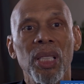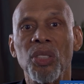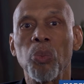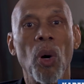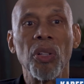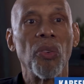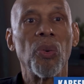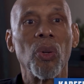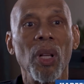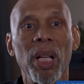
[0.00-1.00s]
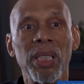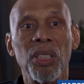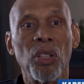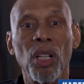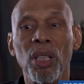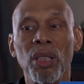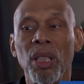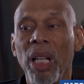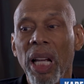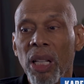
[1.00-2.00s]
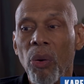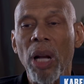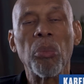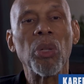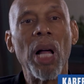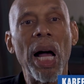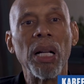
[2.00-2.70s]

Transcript: is wonderful. It's an incredible